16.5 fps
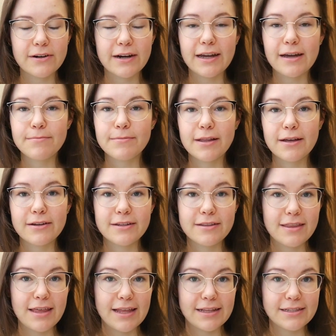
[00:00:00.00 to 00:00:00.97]
I
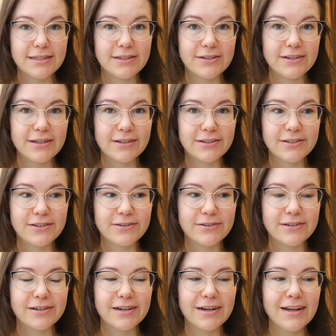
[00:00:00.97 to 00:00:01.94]
uploaded that studio
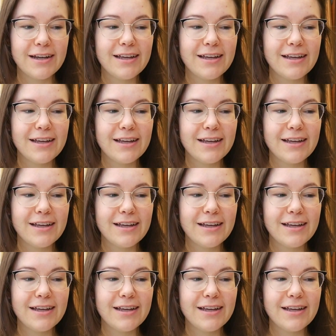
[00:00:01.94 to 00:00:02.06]
tour,